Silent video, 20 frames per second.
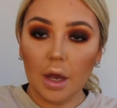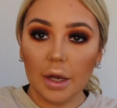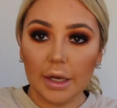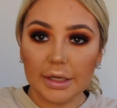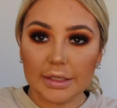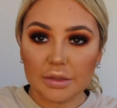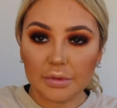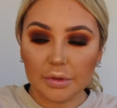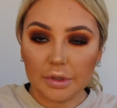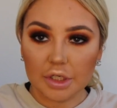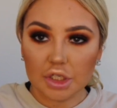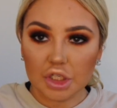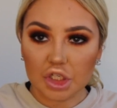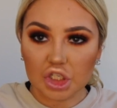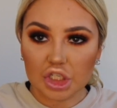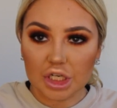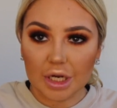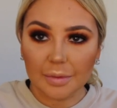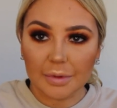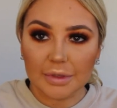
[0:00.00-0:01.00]
I swear I just
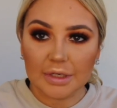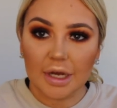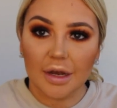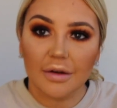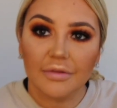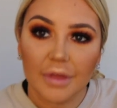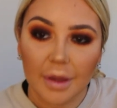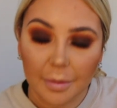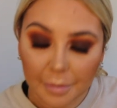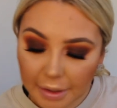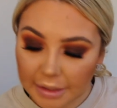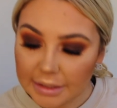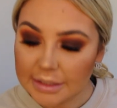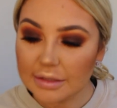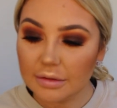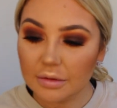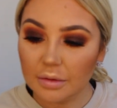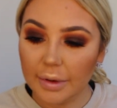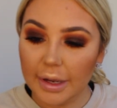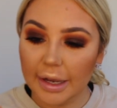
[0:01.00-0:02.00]
sharpened half that
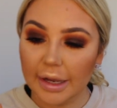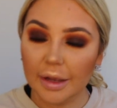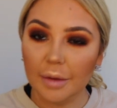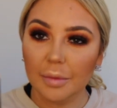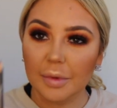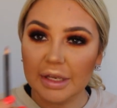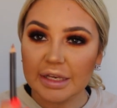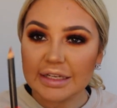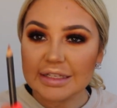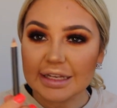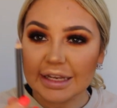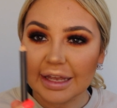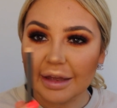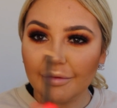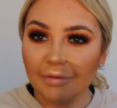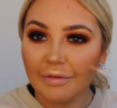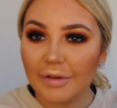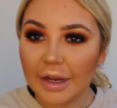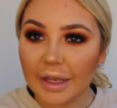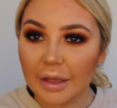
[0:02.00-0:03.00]
pencil away because it
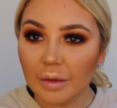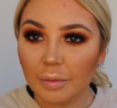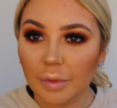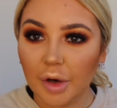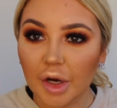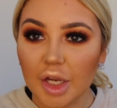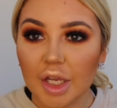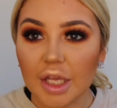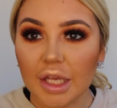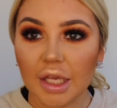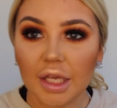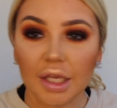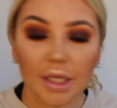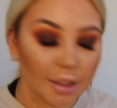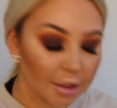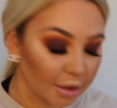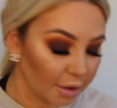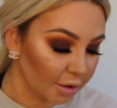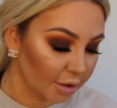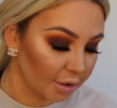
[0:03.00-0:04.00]
kept fucking
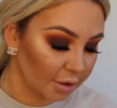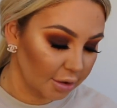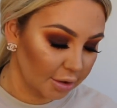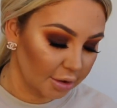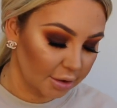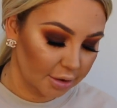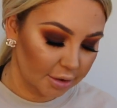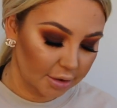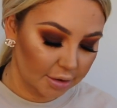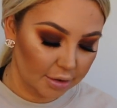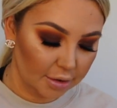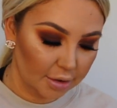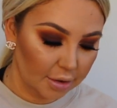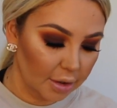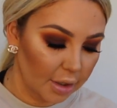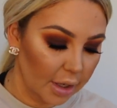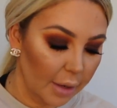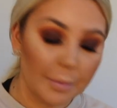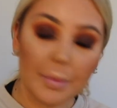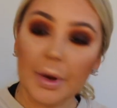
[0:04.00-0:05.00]
breaking.
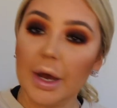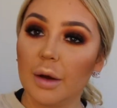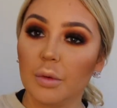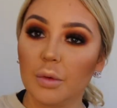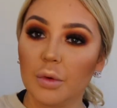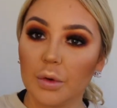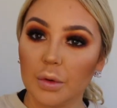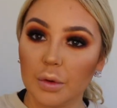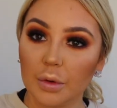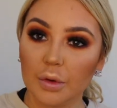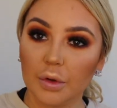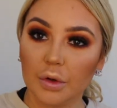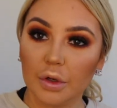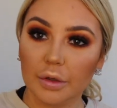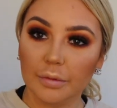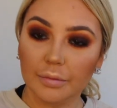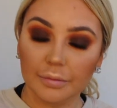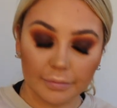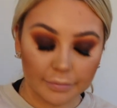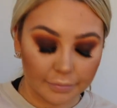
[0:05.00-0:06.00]
But we're all
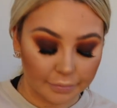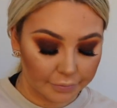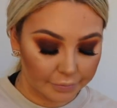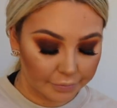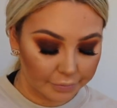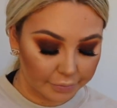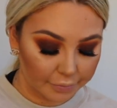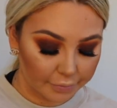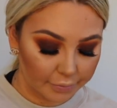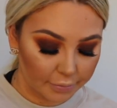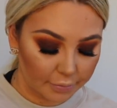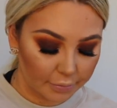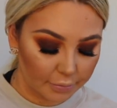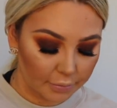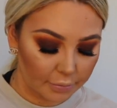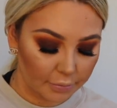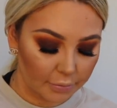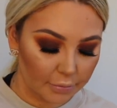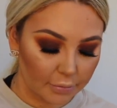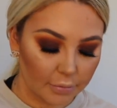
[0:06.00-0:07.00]
good
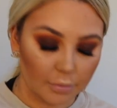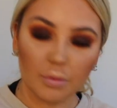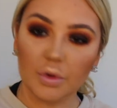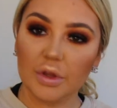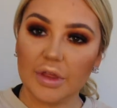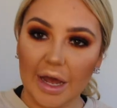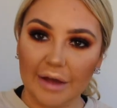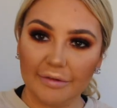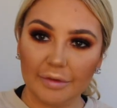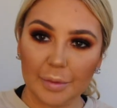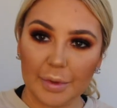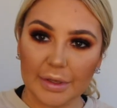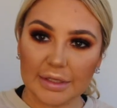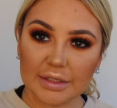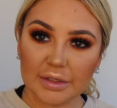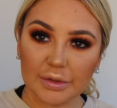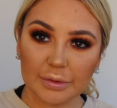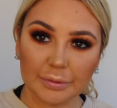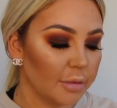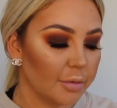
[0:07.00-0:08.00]
with half a
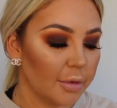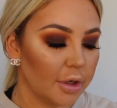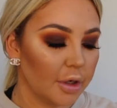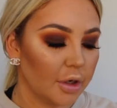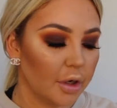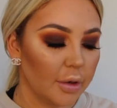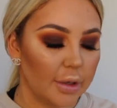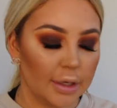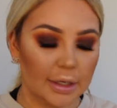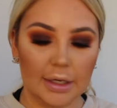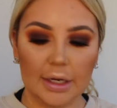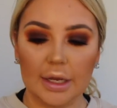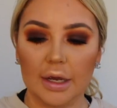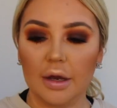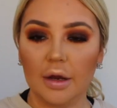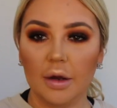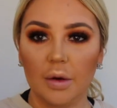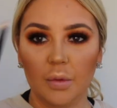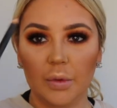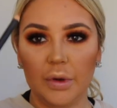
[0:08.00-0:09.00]
pencil. I'm gonna go in
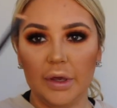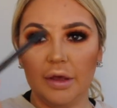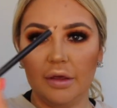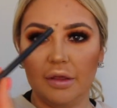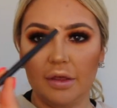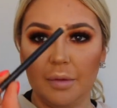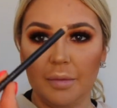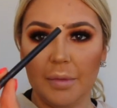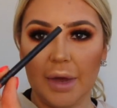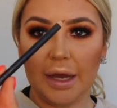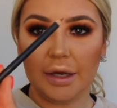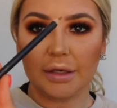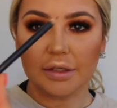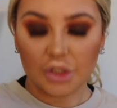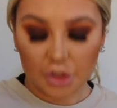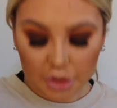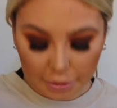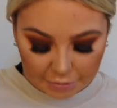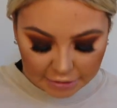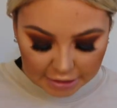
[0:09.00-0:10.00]
now with MAC
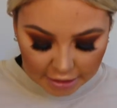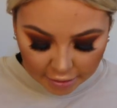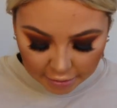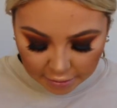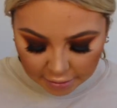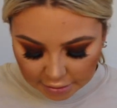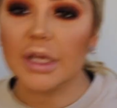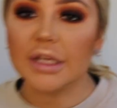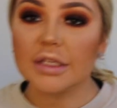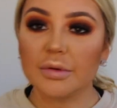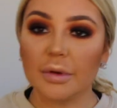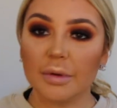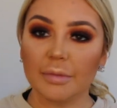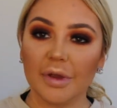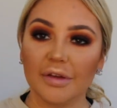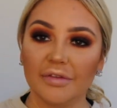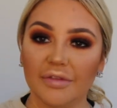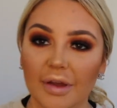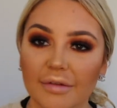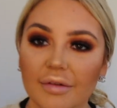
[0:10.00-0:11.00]
Strip Down. It's one of
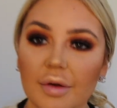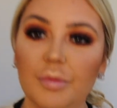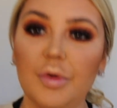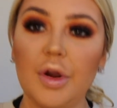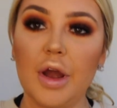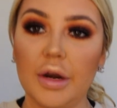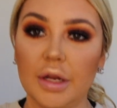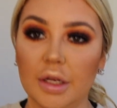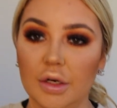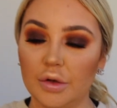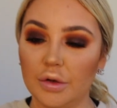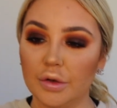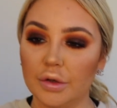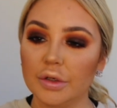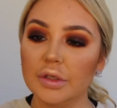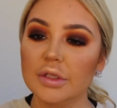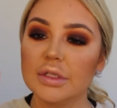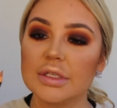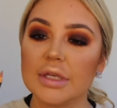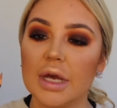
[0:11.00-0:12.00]
my favorite brownie
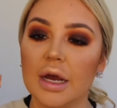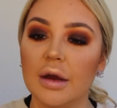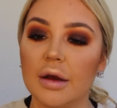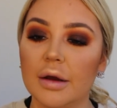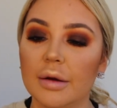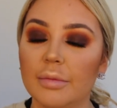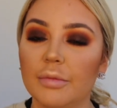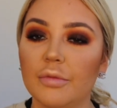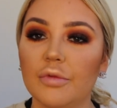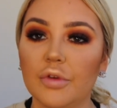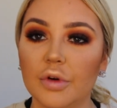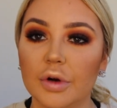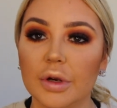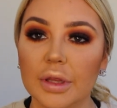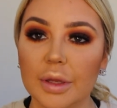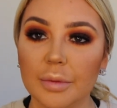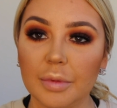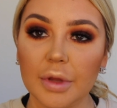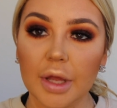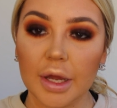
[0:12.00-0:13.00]
nudes for a
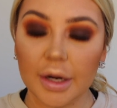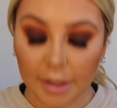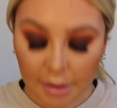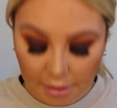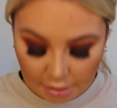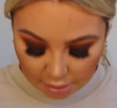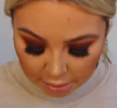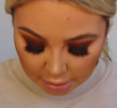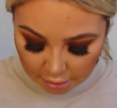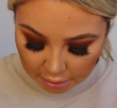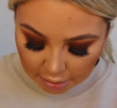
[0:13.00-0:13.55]
lip liner.